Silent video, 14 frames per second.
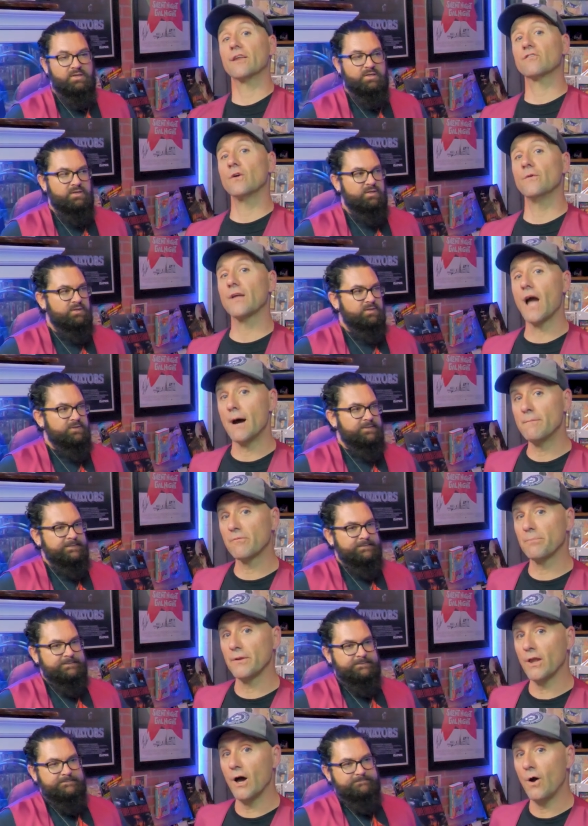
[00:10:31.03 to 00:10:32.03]
Speaker 1: us know in the
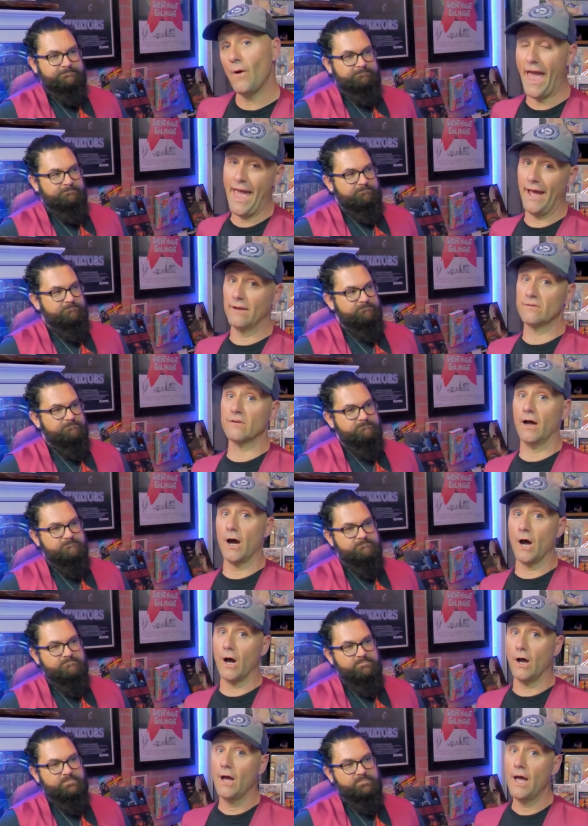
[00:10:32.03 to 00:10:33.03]
comments below and
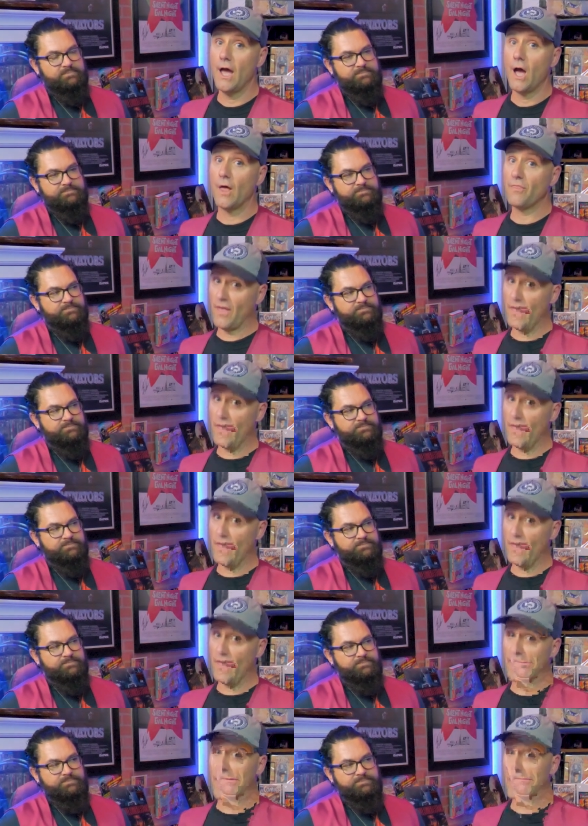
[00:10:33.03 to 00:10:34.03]
uh,
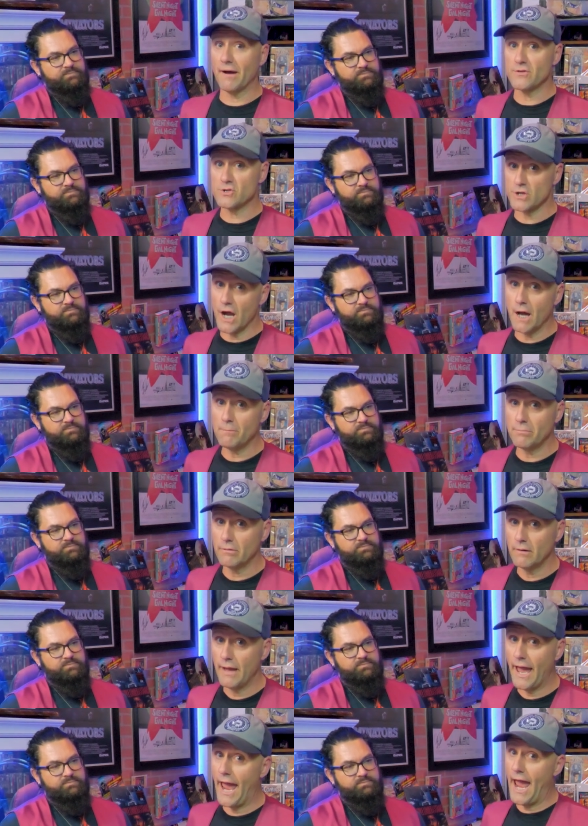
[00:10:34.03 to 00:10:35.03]
stopping by the shop
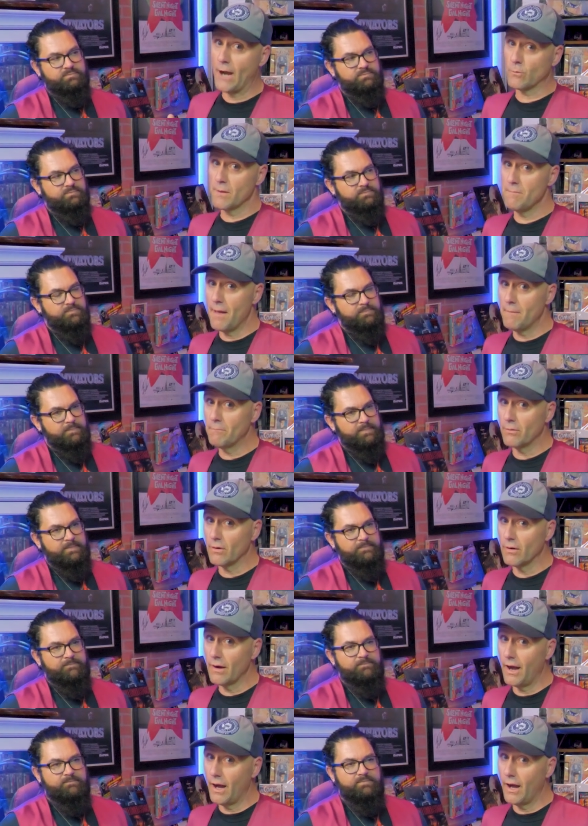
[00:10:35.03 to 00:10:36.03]
and
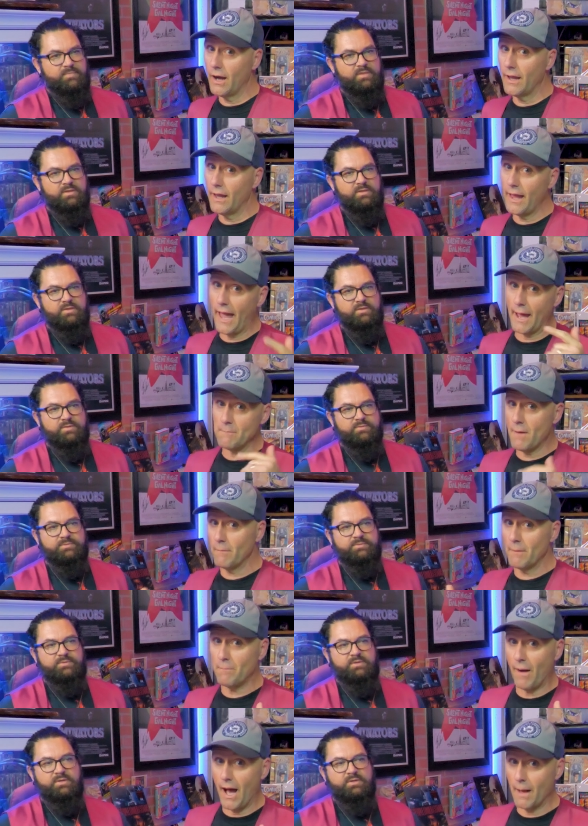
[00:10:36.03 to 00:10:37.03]
remember uh, at
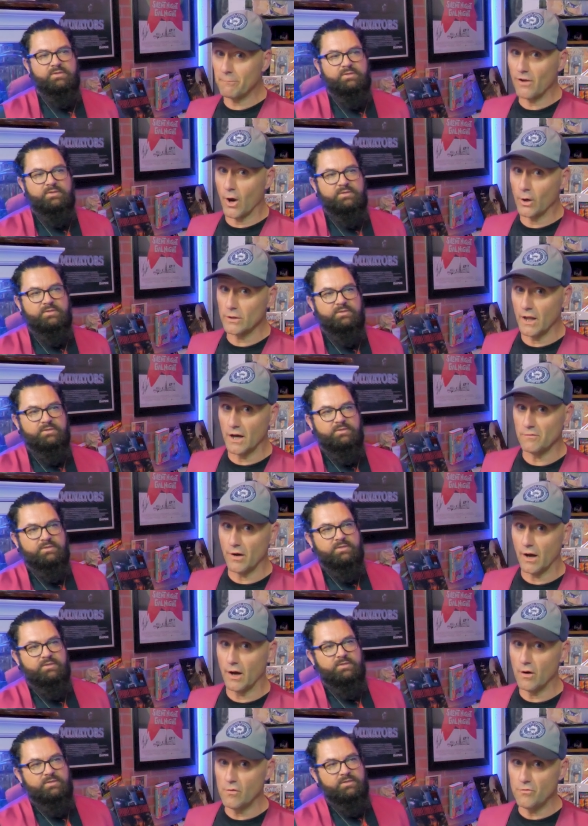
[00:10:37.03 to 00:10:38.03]
Mom and Pops our
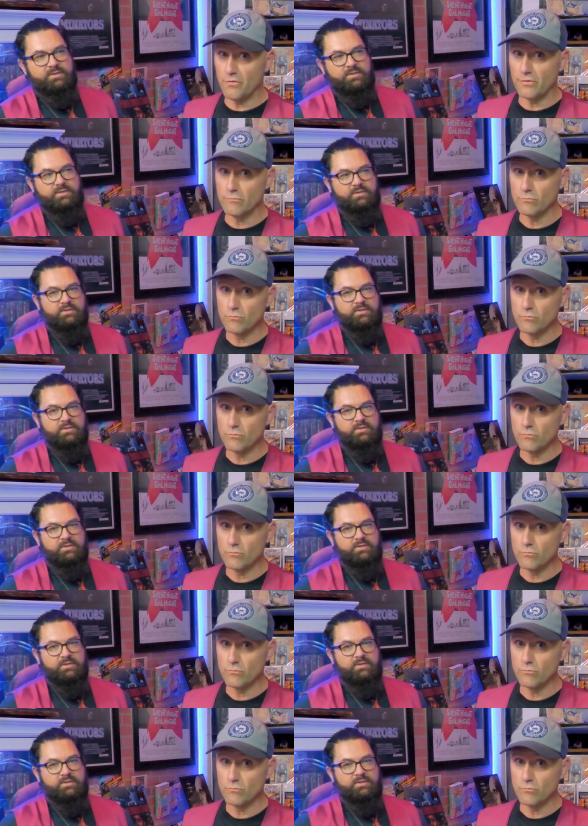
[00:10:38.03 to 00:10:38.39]
love of